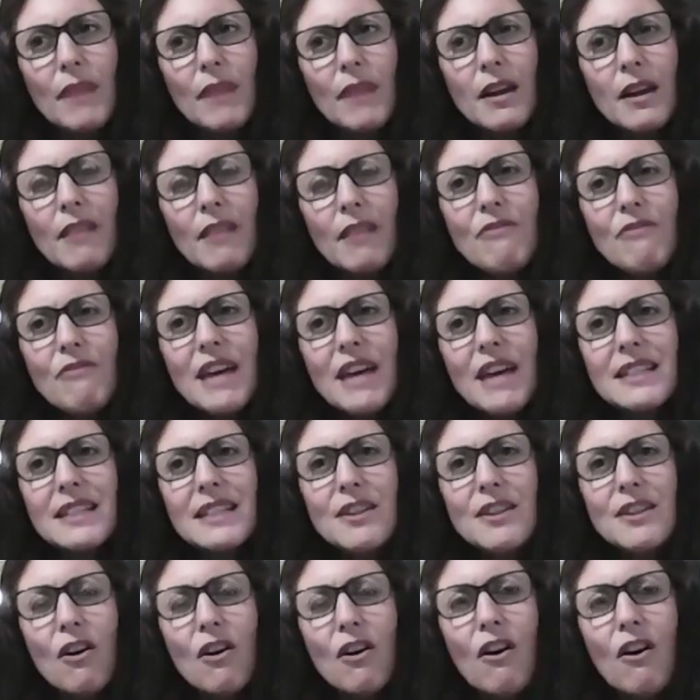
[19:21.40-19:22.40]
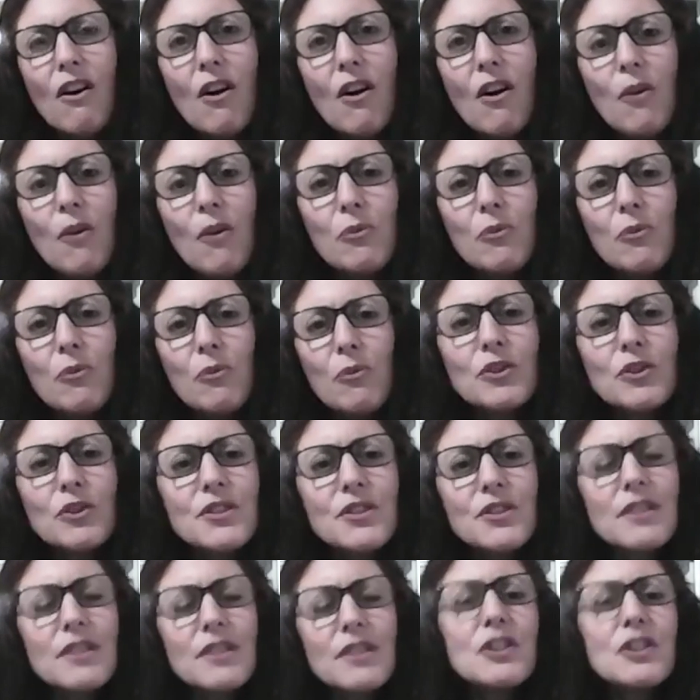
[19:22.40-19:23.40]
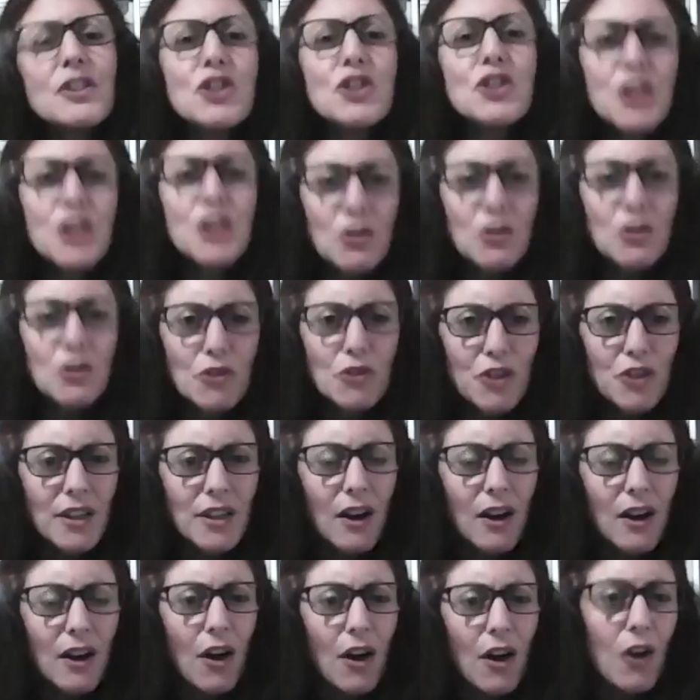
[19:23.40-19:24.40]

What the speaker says: that are what the children